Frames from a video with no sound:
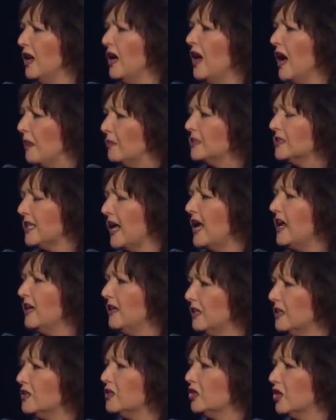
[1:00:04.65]
I'm saying
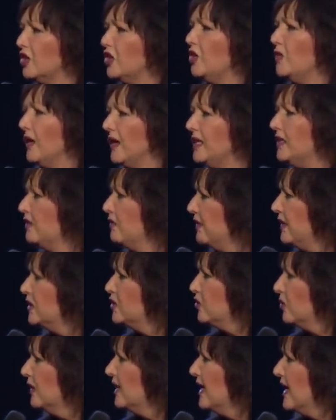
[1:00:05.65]
this to you
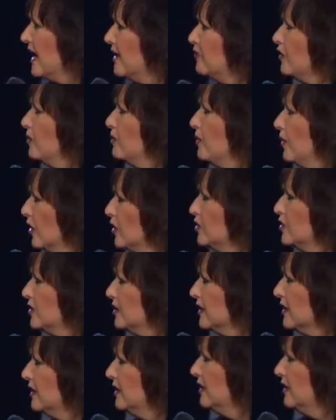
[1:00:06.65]
individually, every person.